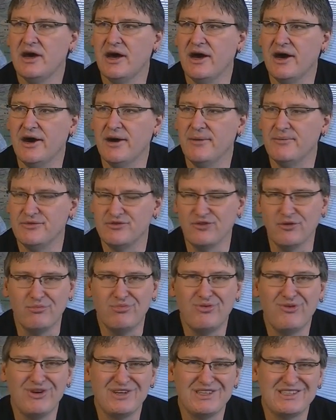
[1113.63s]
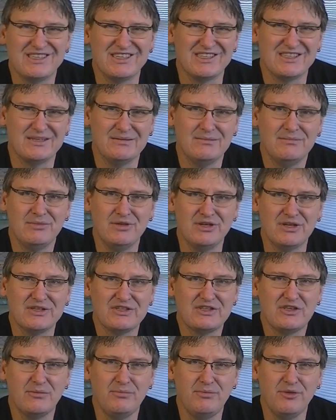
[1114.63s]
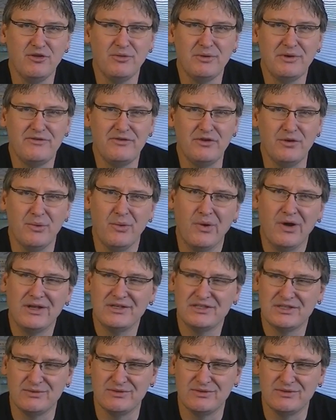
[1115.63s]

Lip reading: There's no point system, but you can still build whatever you want,